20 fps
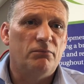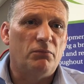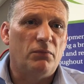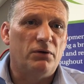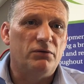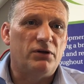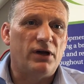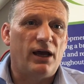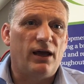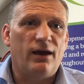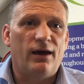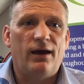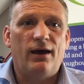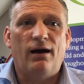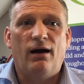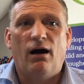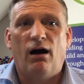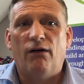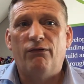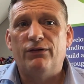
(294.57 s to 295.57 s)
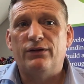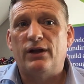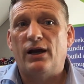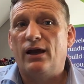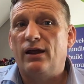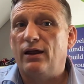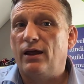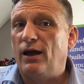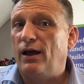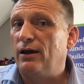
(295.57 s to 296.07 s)
a day here, half a
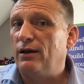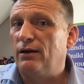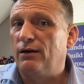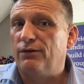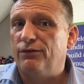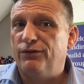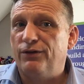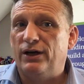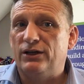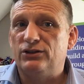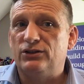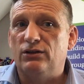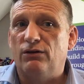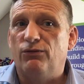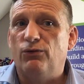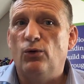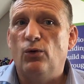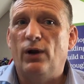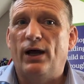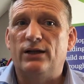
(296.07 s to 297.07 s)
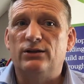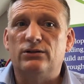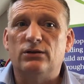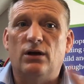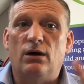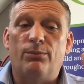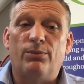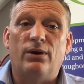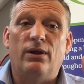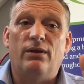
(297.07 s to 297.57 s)
day there. That stuff all adds
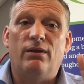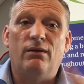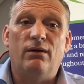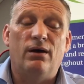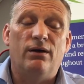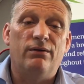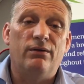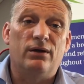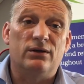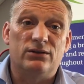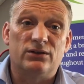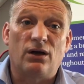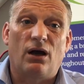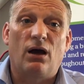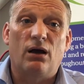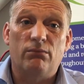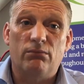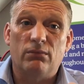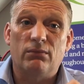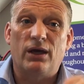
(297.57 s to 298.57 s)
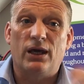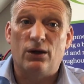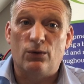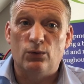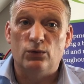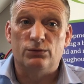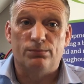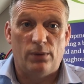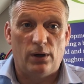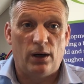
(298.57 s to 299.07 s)
up, and time
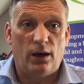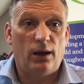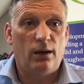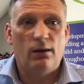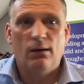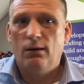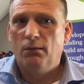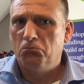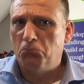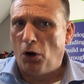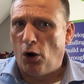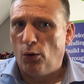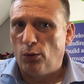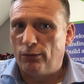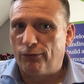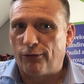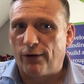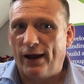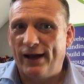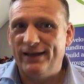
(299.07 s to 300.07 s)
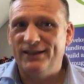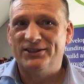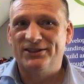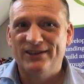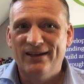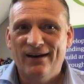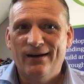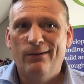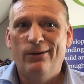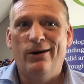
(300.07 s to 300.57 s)
equals money. old phrase,
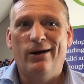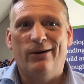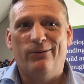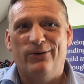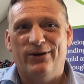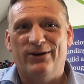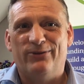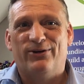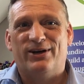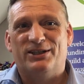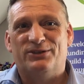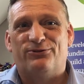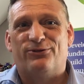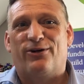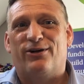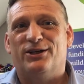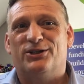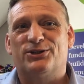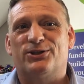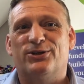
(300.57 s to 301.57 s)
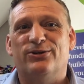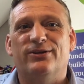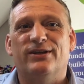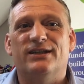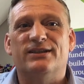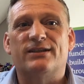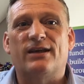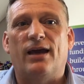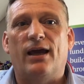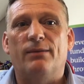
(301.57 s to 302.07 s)
it rings very true in
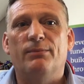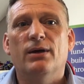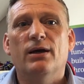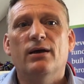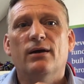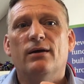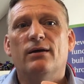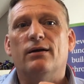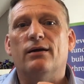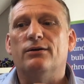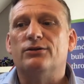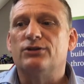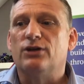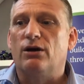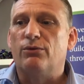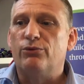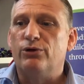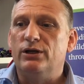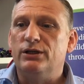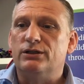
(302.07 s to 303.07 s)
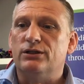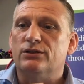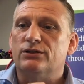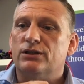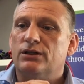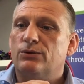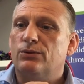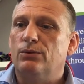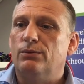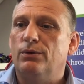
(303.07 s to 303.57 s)
this game. You know, time really does
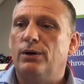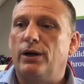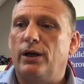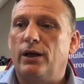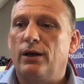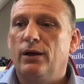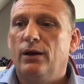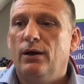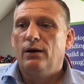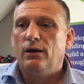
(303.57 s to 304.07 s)
equal money.